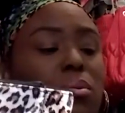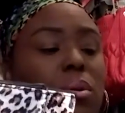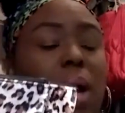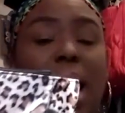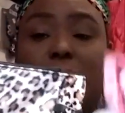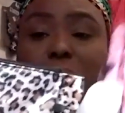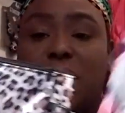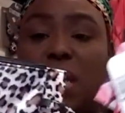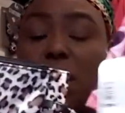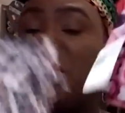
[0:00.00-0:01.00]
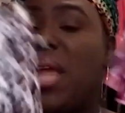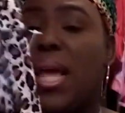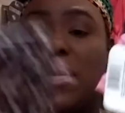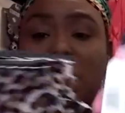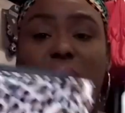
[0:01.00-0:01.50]
cute little items in them,
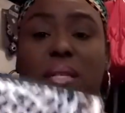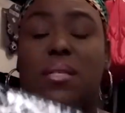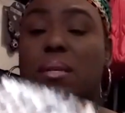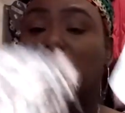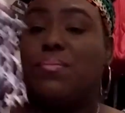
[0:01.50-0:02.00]
necklaces,